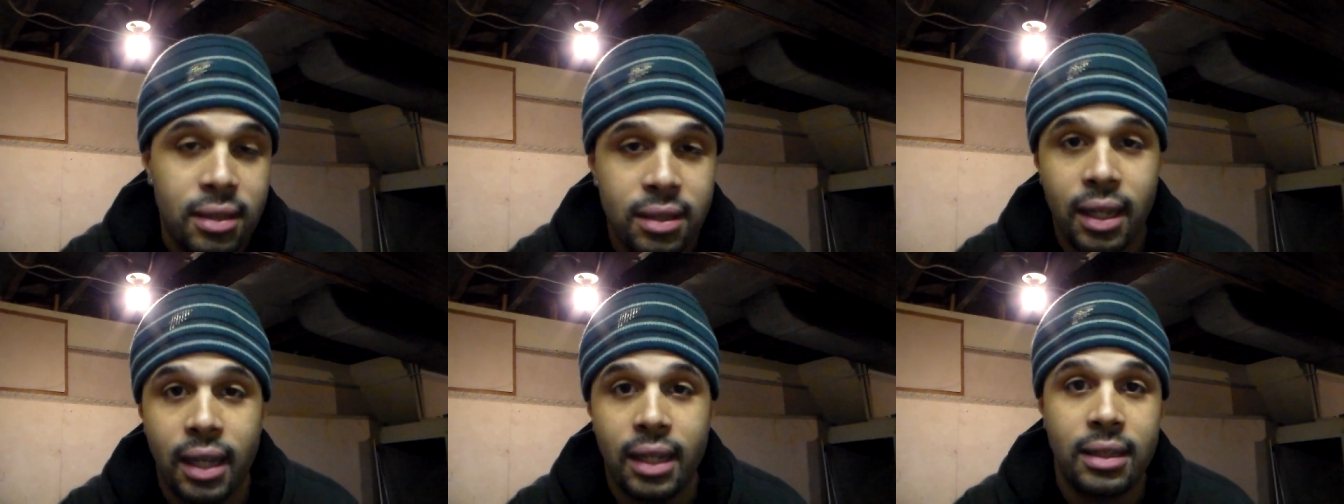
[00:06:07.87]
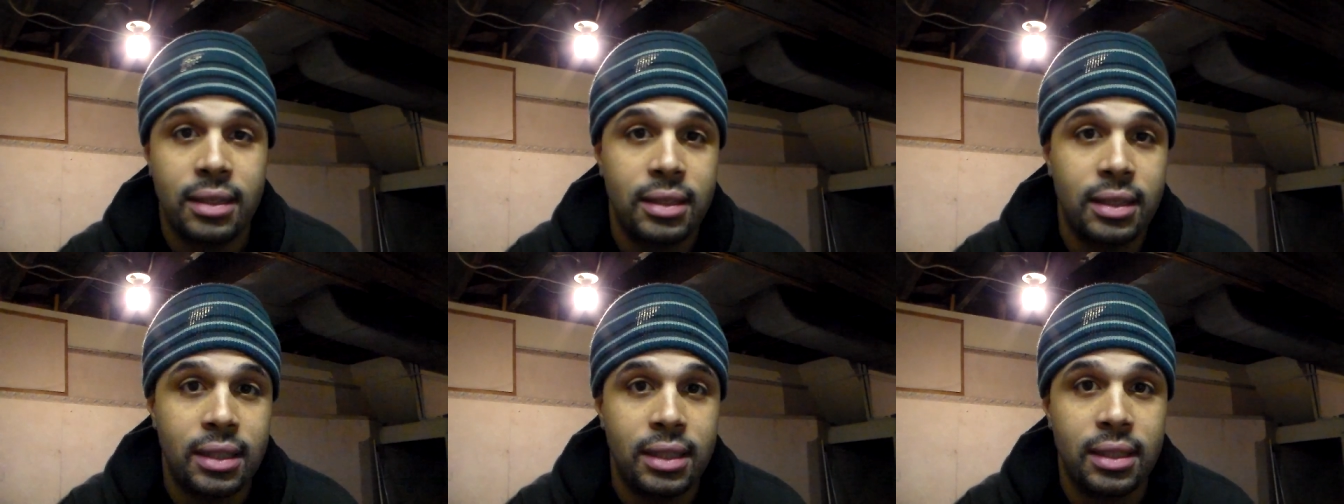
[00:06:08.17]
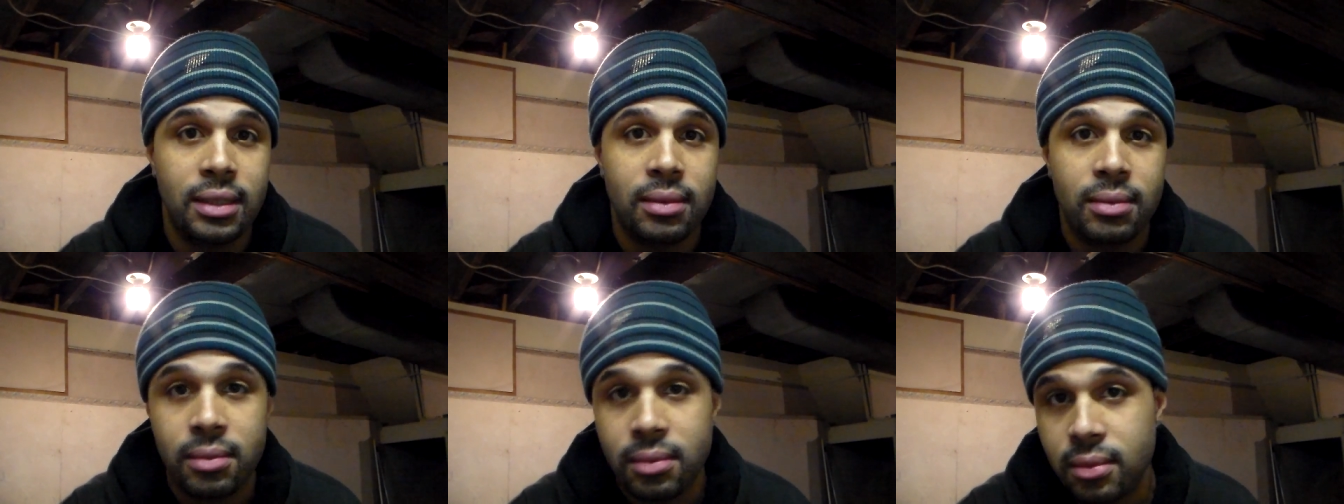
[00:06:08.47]

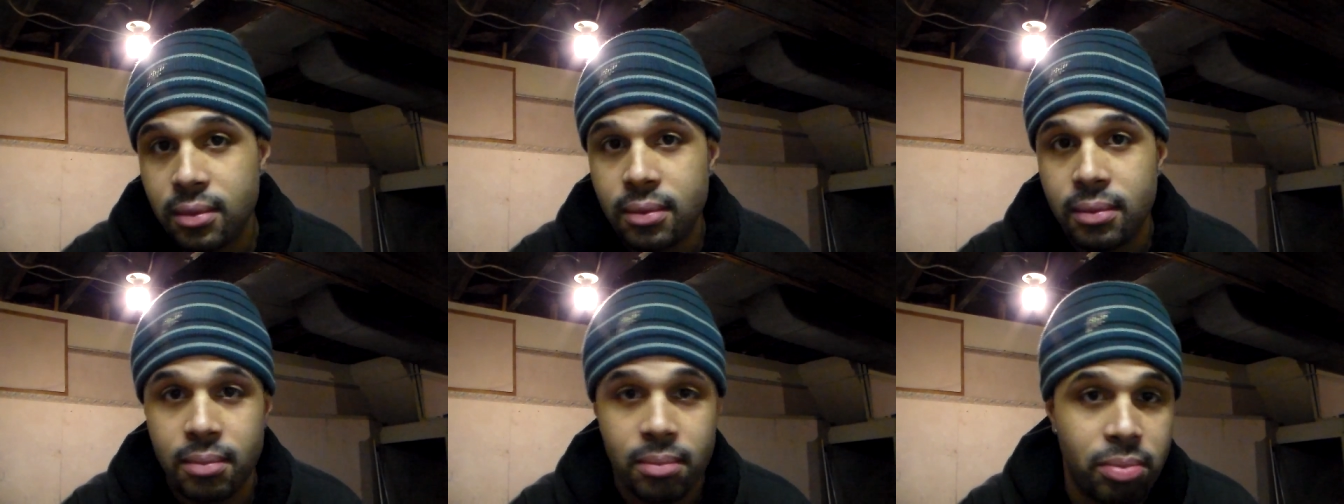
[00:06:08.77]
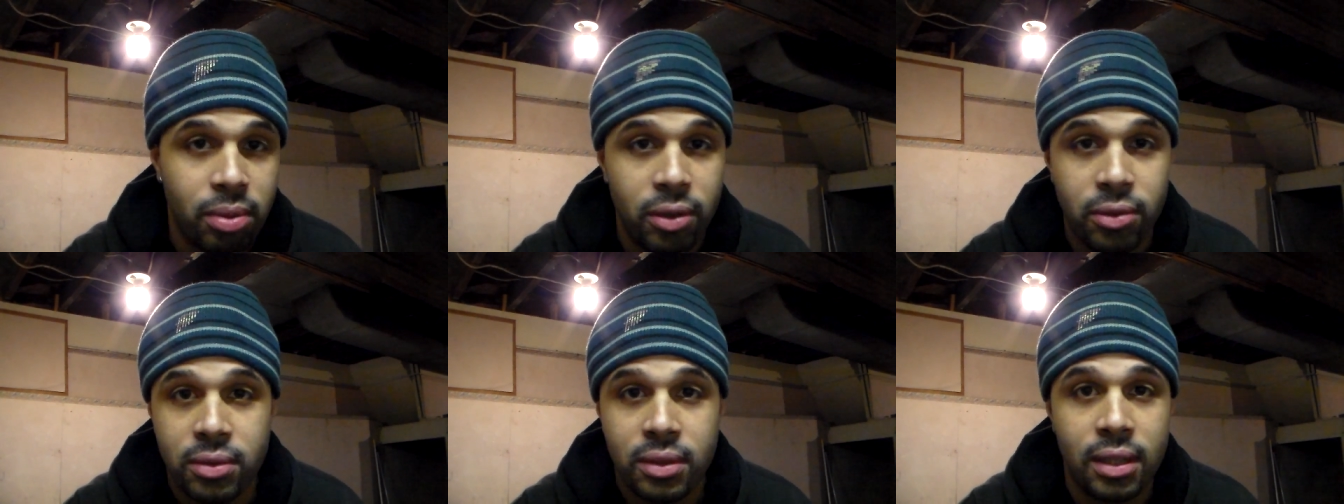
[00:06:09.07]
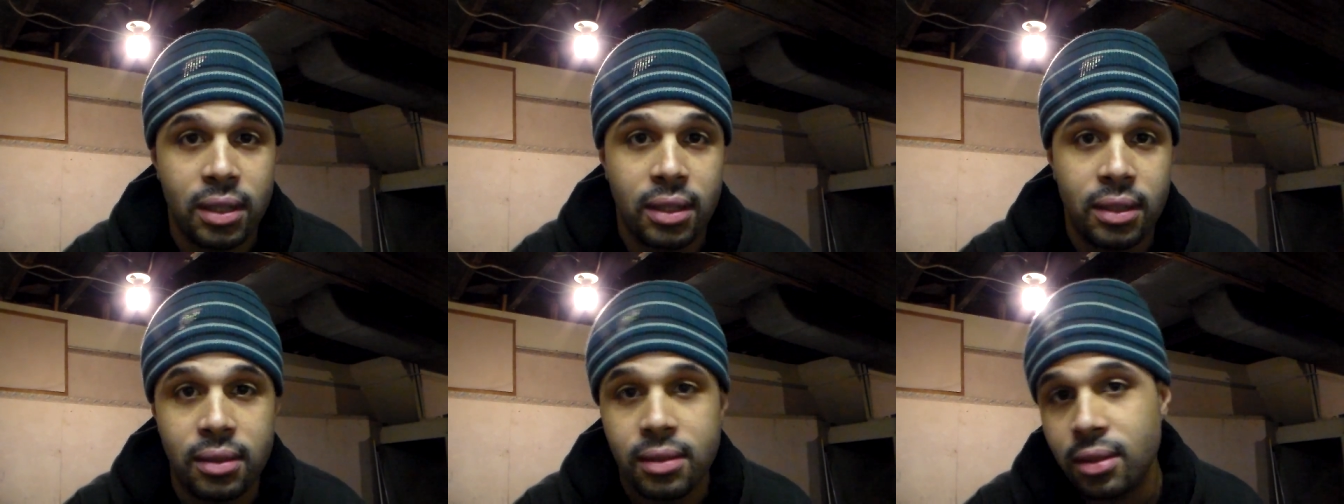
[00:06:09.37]
Casein,
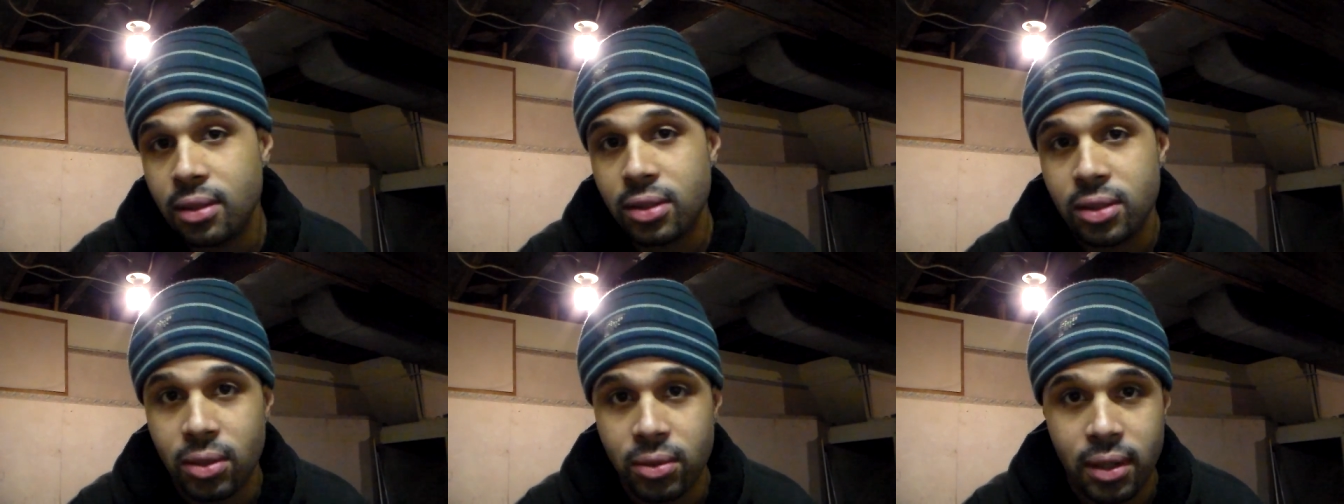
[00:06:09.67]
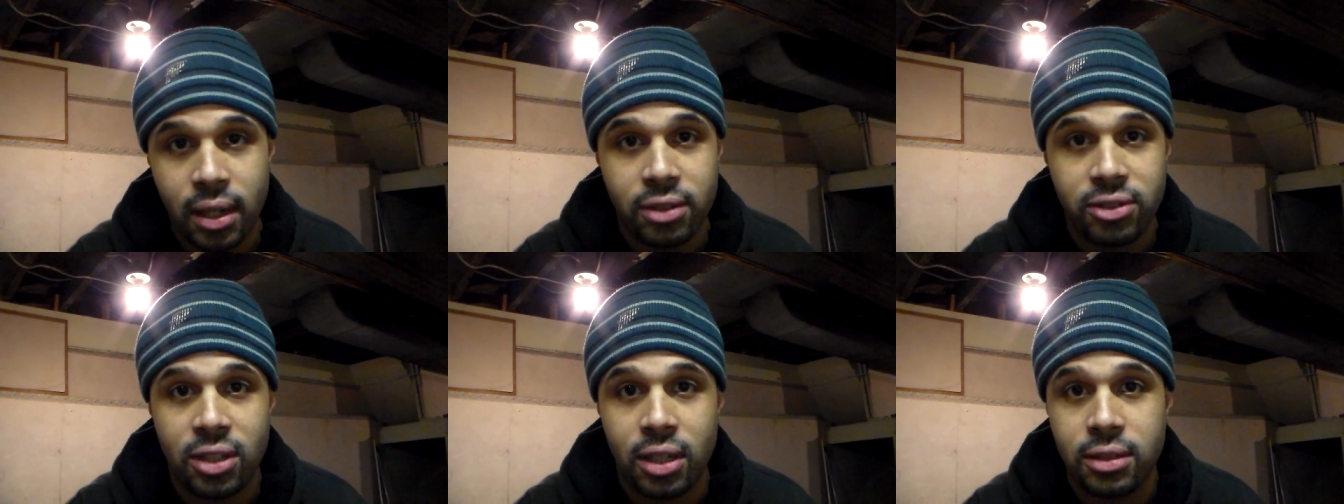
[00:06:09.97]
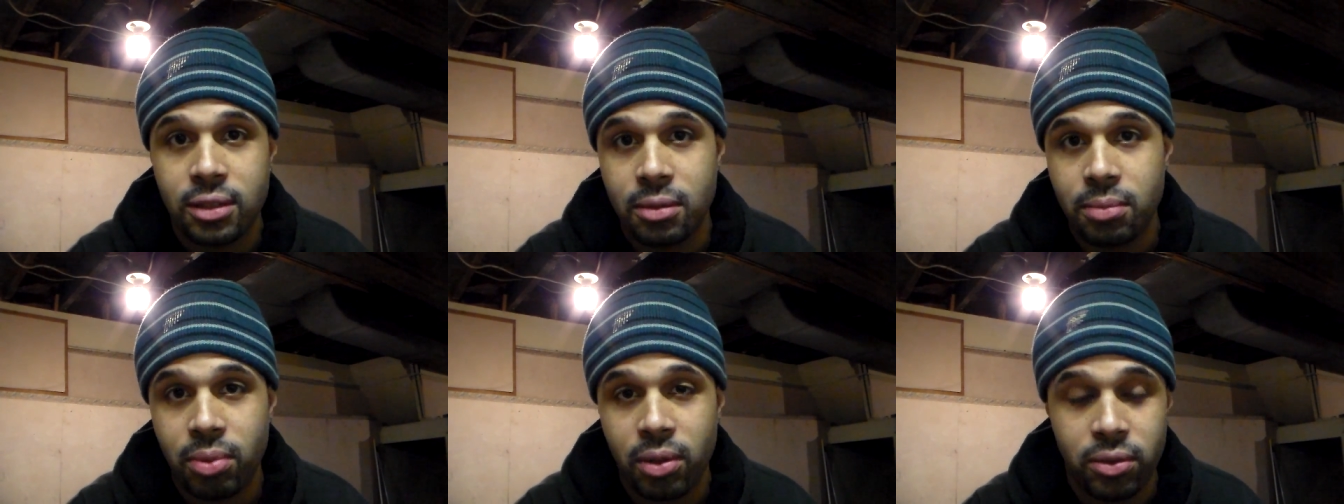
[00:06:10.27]
protein, slow
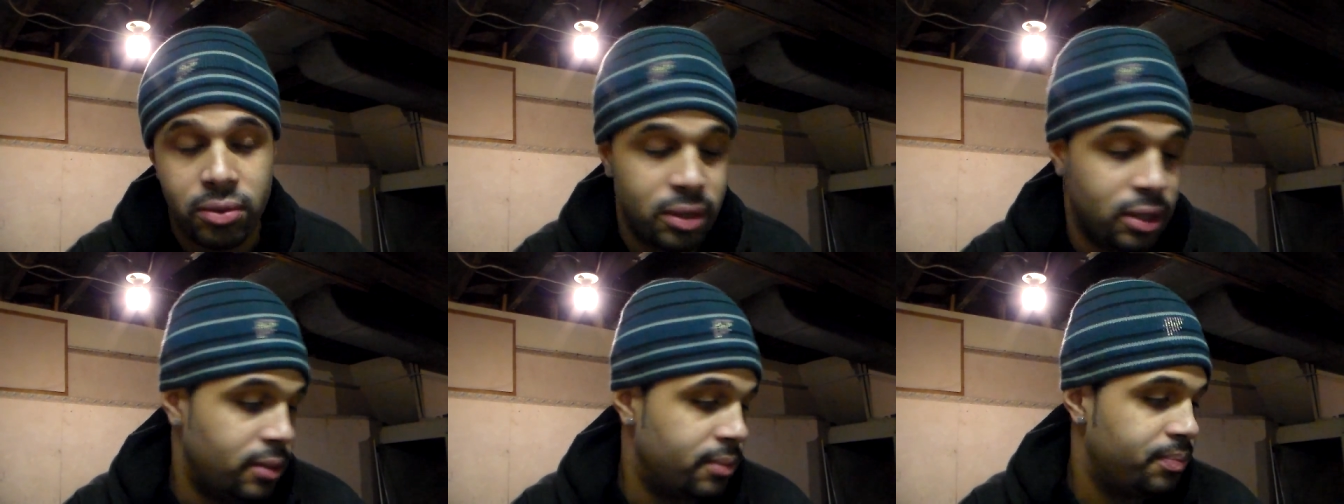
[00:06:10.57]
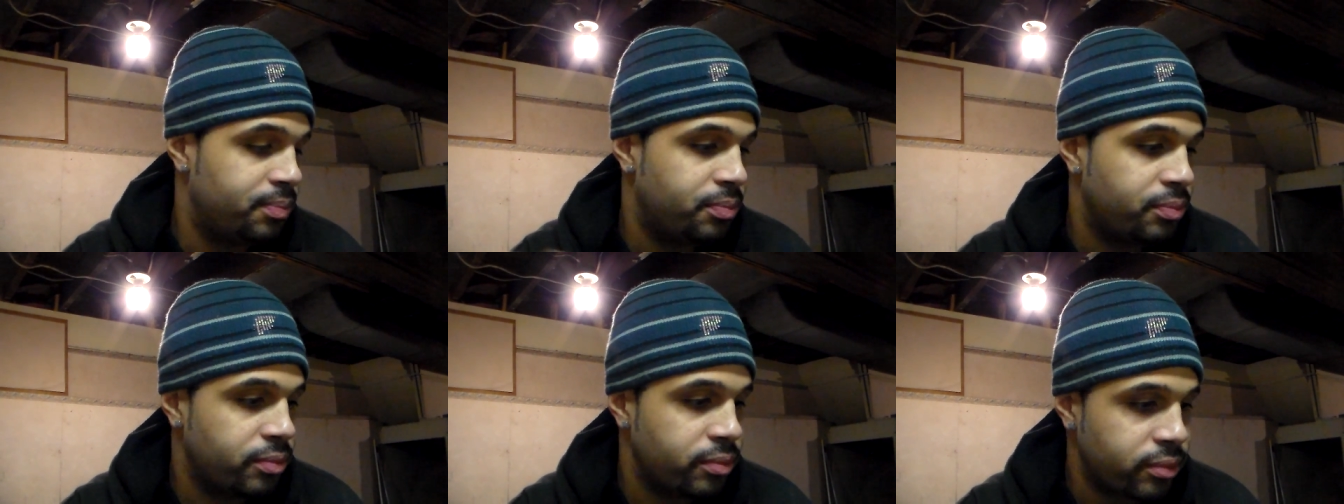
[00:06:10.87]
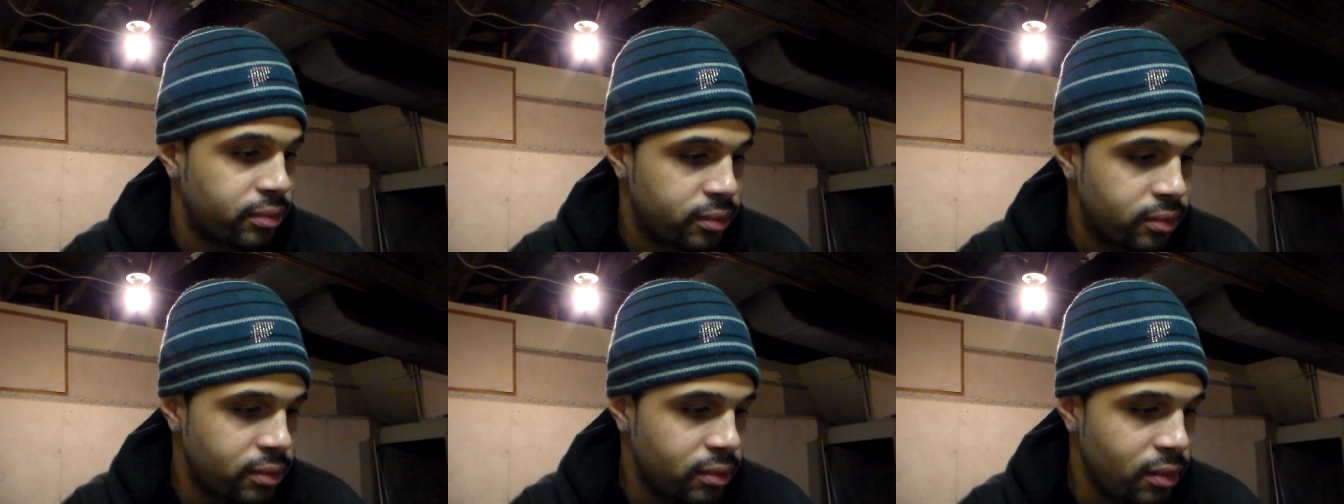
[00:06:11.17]
digesting protein.
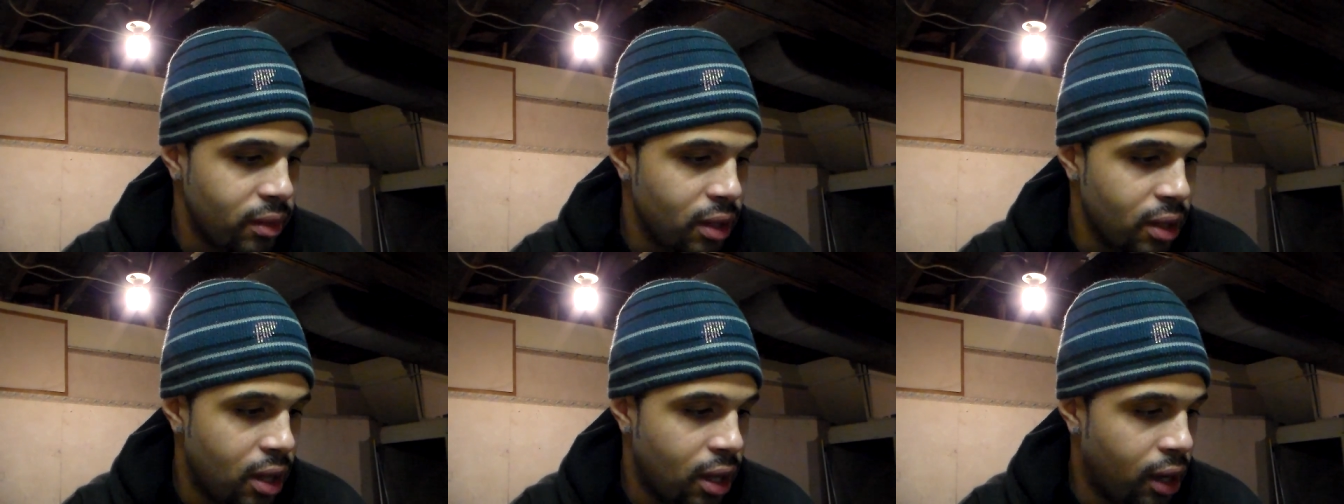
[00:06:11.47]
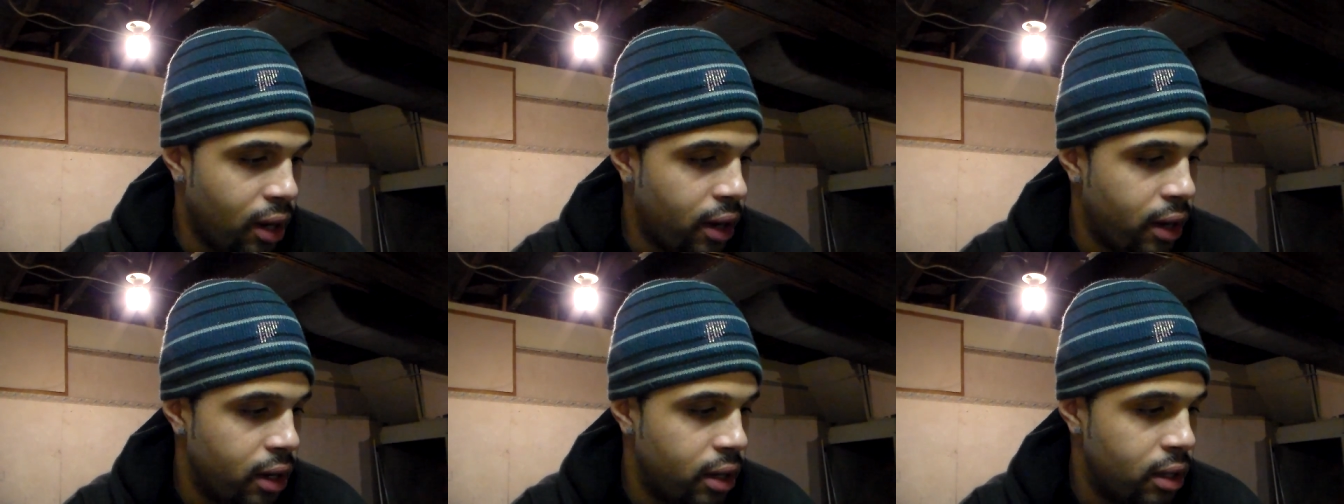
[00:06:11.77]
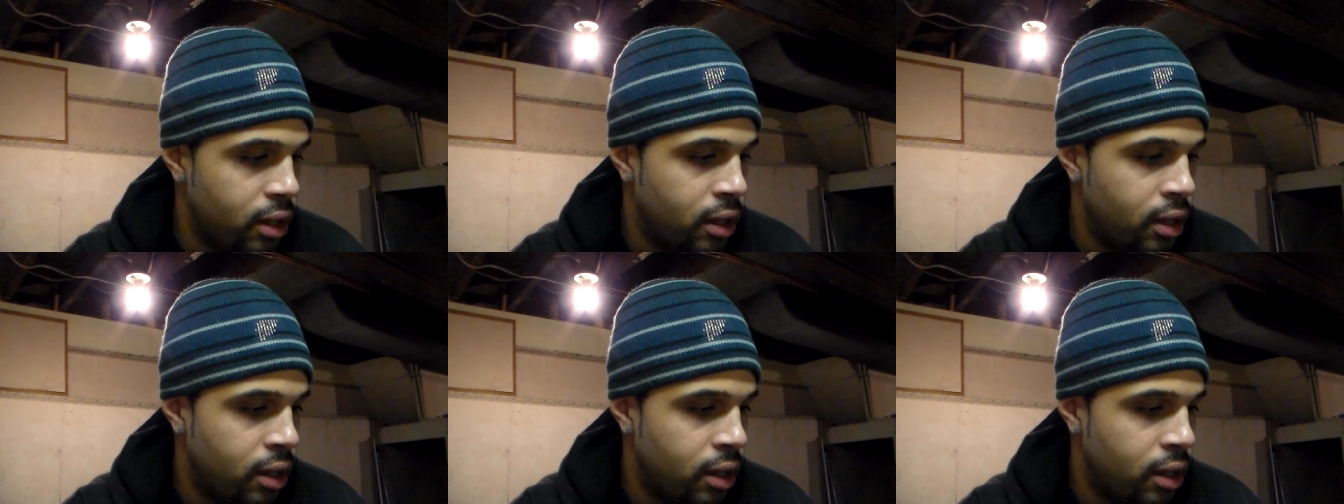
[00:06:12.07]
Alright.